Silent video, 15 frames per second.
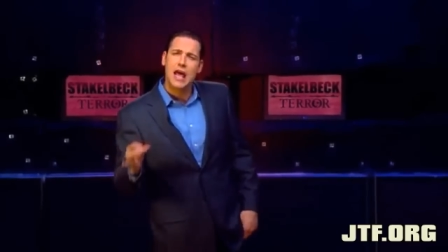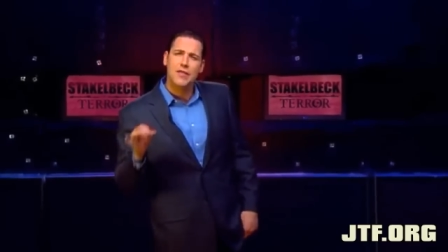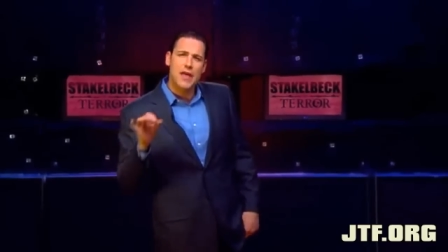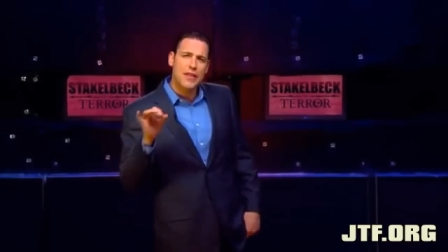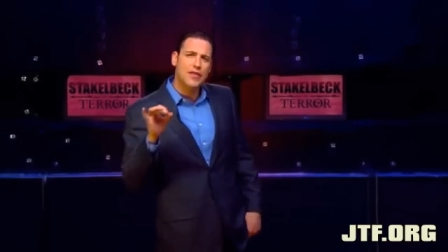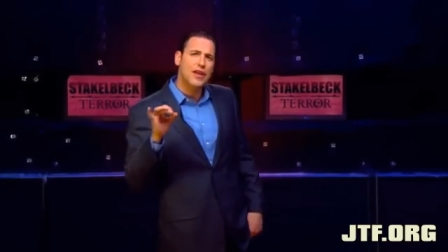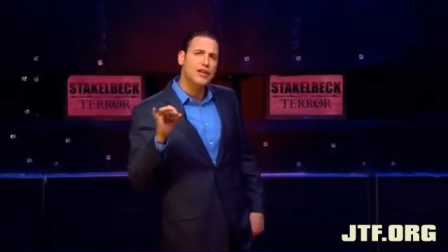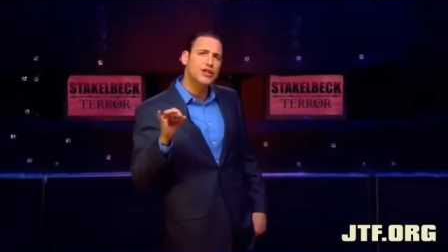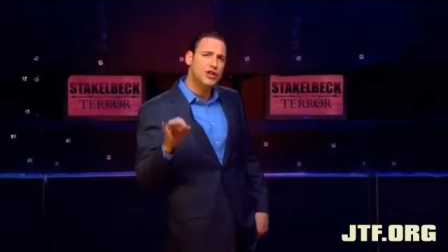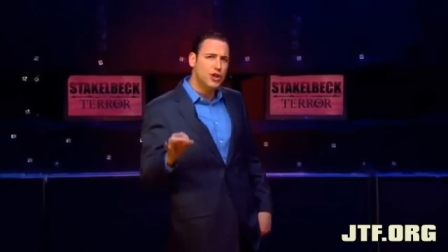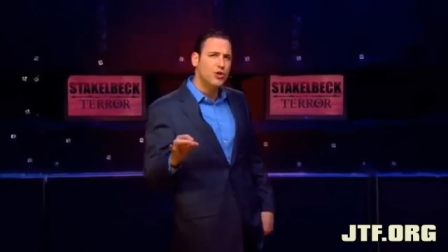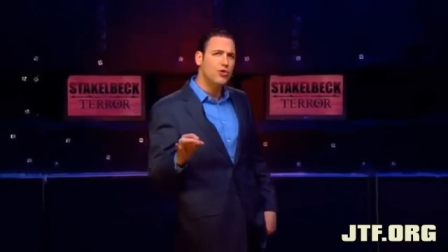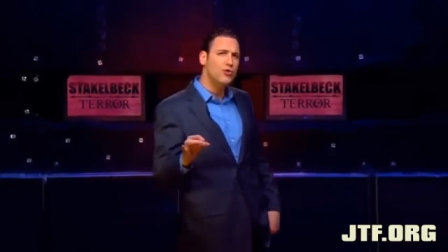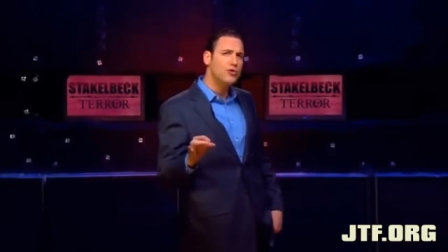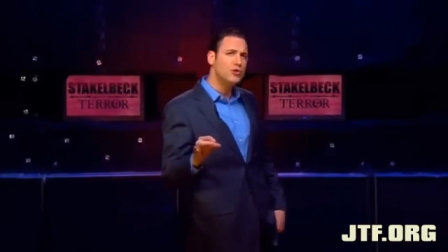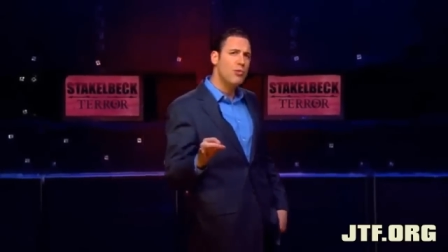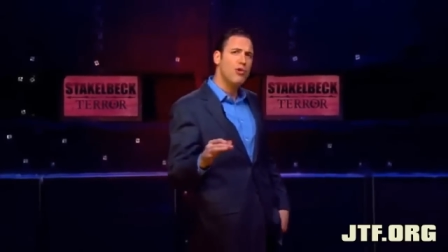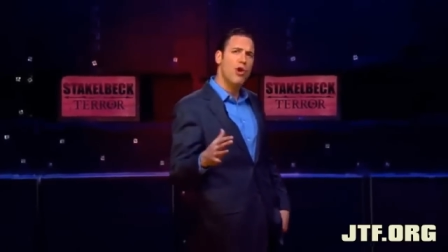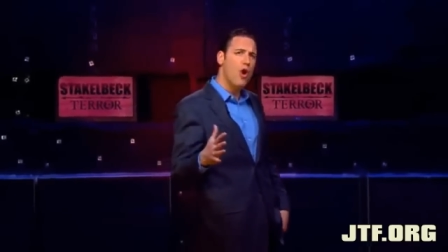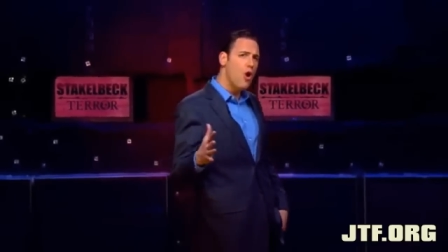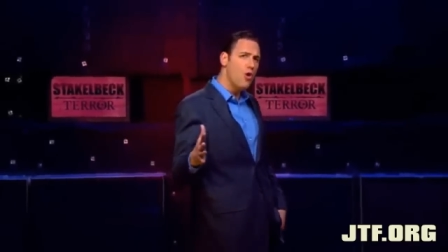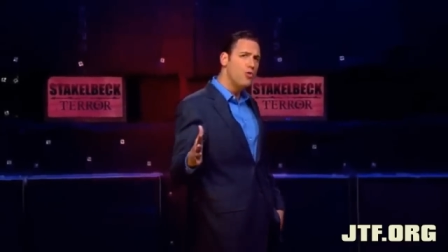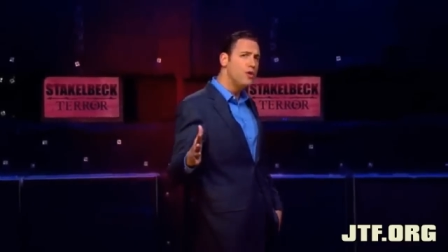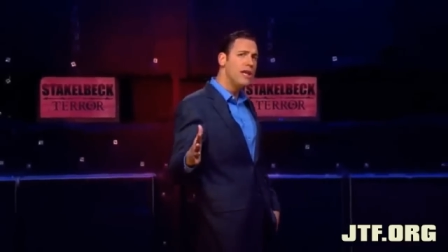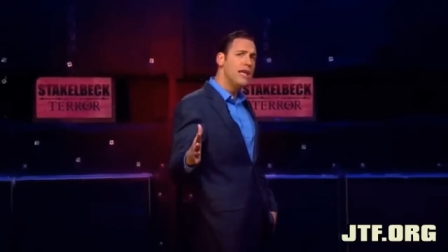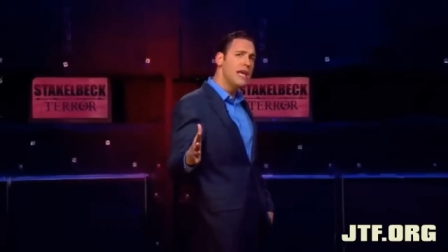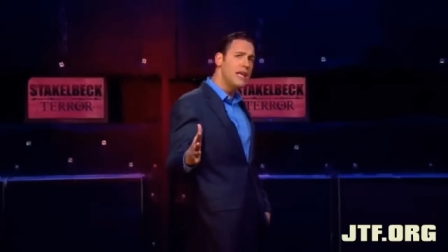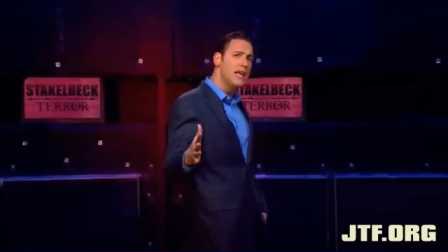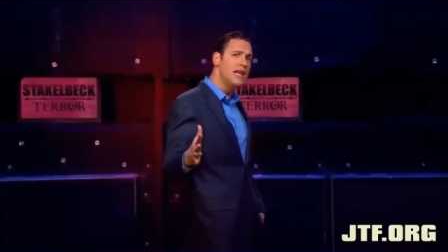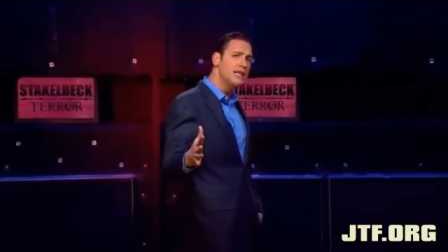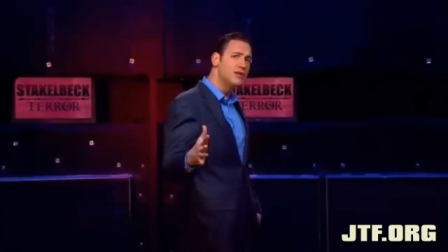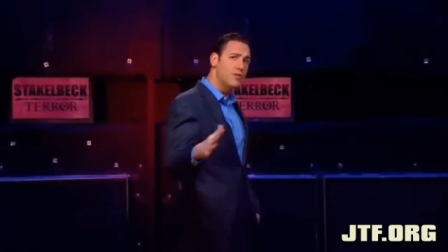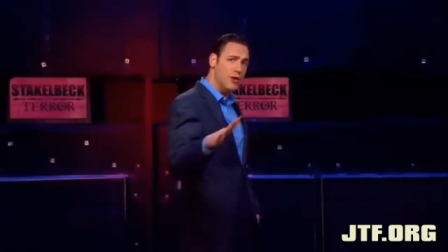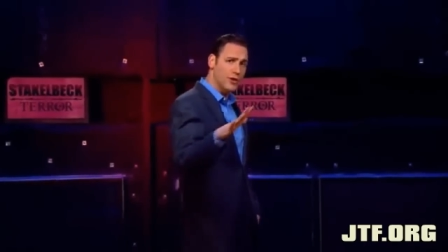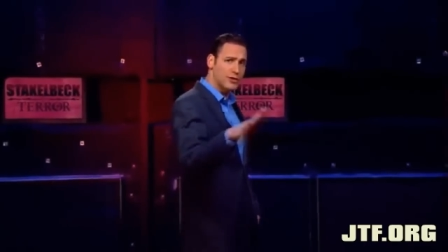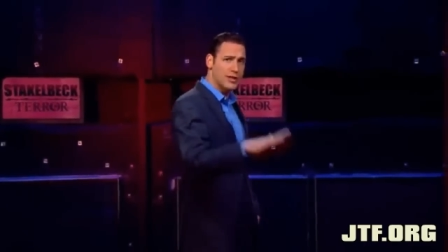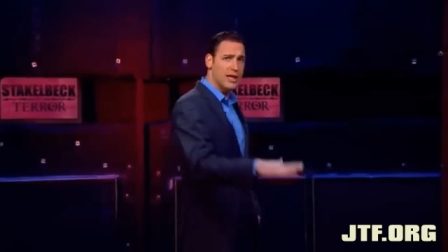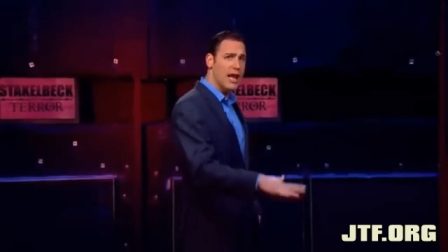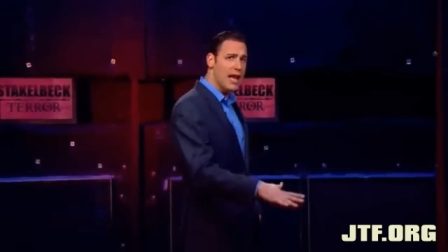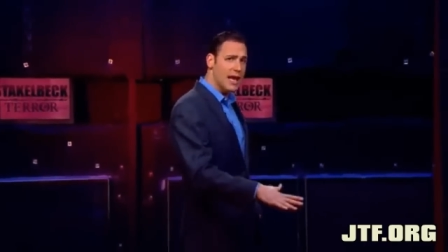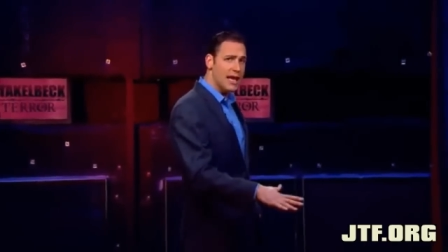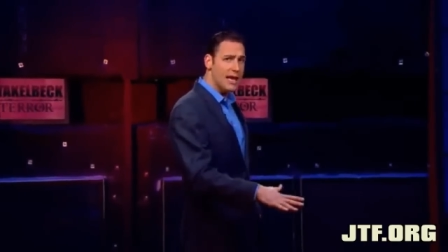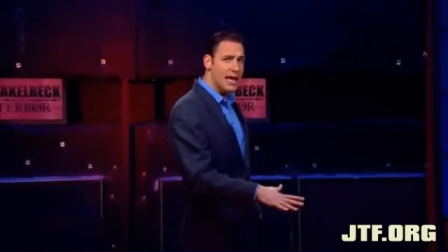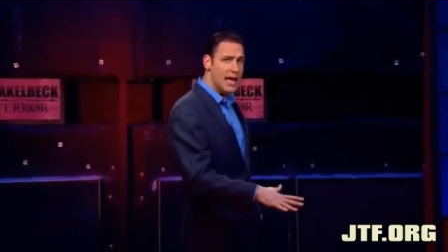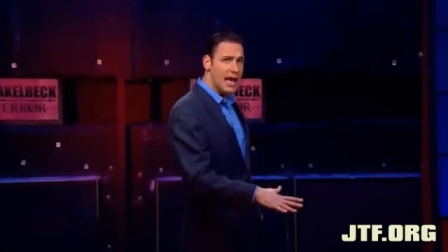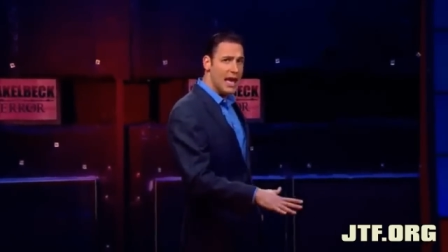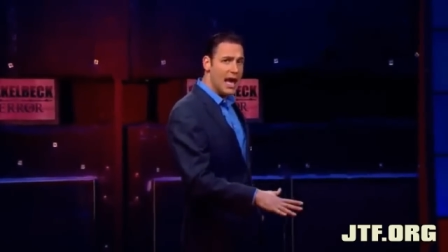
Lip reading: that the Jews were only in Israel today